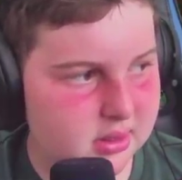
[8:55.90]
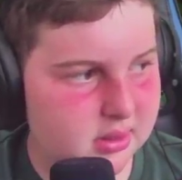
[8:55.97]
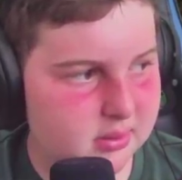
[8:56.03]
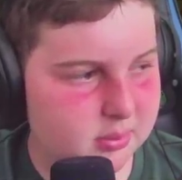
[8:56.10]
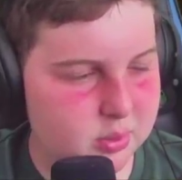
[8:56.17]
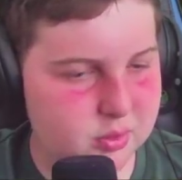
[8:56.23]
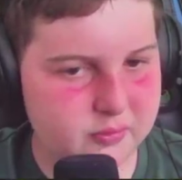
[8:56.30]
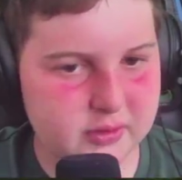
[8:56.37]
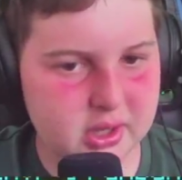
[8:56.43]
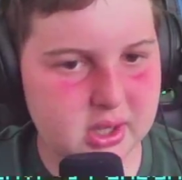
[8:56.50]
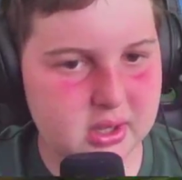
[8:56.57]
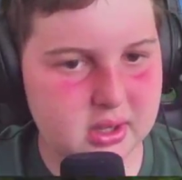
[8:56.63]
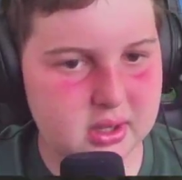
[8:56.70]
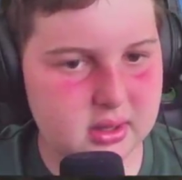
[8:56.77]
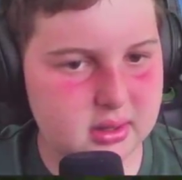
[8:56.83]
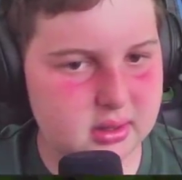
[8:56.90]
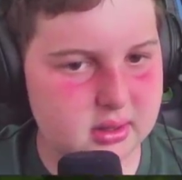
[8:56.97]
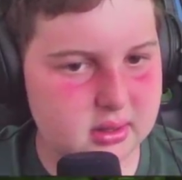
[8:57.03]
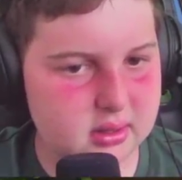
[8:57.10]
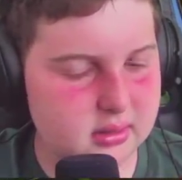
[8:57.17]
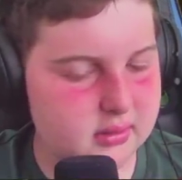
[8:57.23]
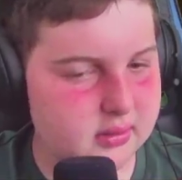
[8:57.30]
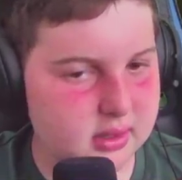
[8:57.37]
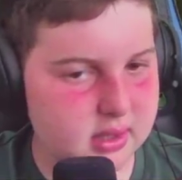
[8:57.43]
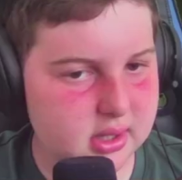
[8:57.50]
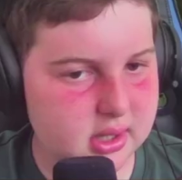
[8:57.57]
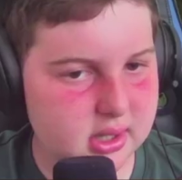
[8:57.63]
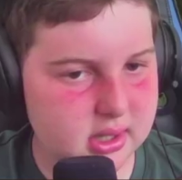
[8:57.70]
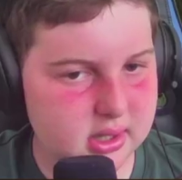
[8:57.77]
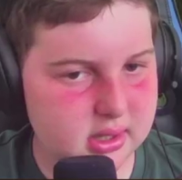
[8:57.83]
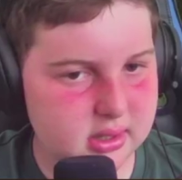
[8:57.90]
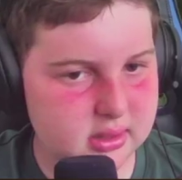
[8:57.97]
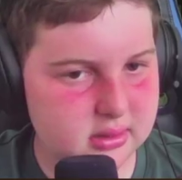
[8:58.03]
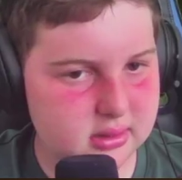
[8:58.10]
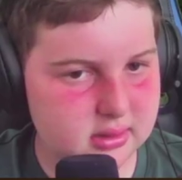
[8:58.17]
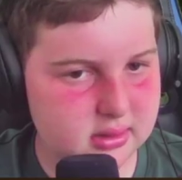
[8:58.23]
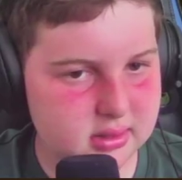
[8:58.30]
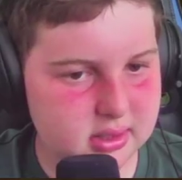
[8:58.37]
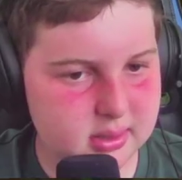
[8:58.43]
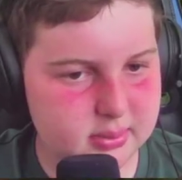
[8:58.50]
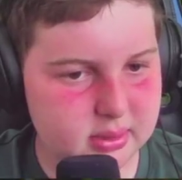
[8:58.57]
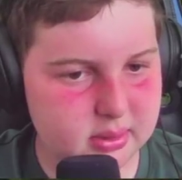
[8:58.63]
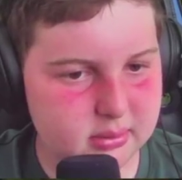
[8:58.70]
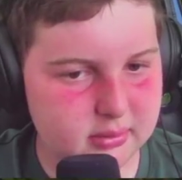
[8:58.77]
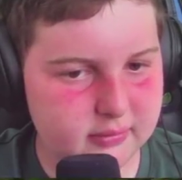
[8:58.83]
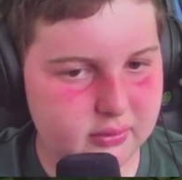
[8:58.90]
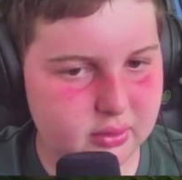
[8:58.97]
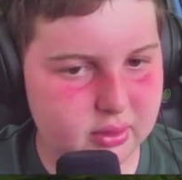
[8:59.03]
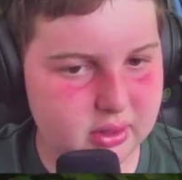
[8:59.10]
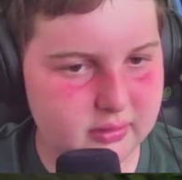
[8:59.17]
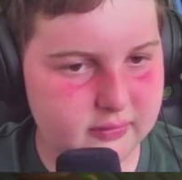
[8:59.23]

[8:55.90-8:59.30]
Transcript: Moving on to tip number 4,